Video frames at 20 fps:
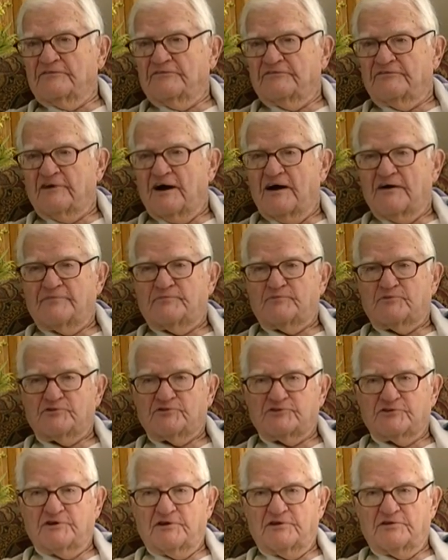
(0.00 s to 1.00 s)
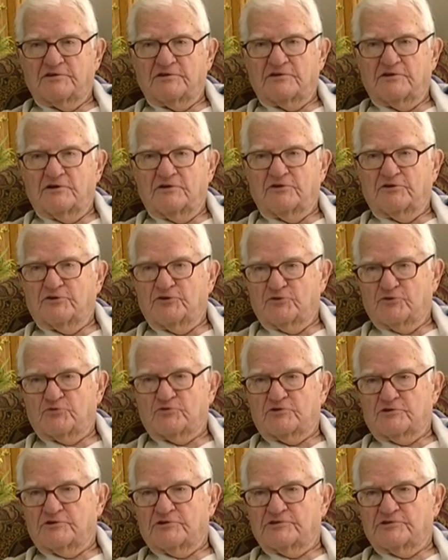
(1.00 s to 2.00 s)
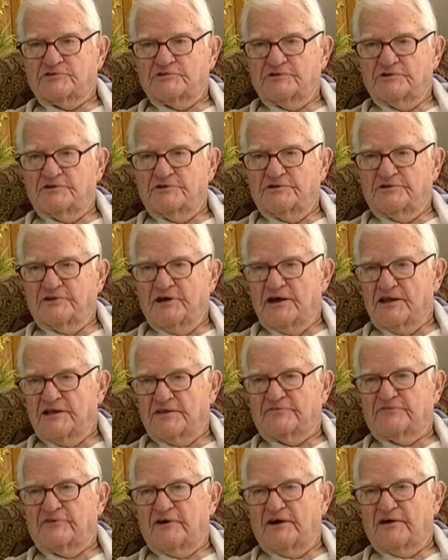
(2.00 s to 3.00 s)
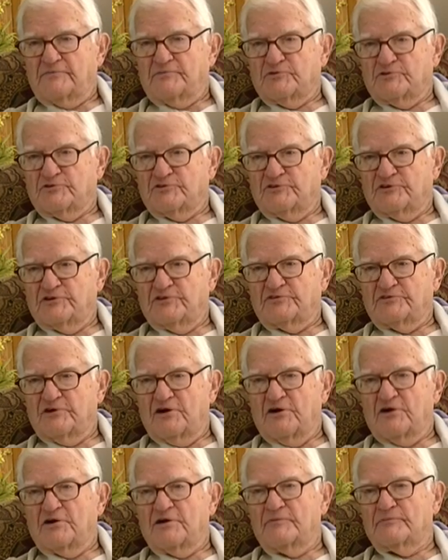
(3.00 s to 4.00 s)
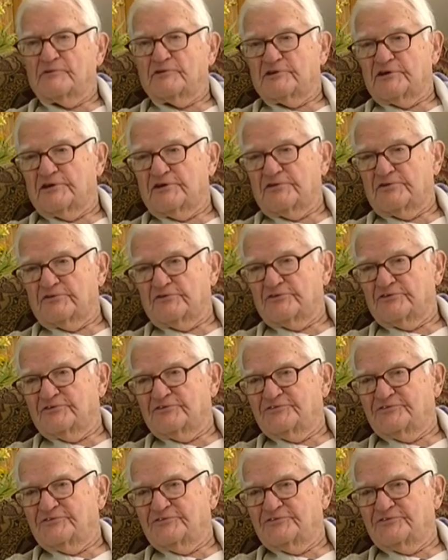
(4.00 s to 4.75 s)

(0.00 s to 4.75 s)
5% are doers, 95% are imitators.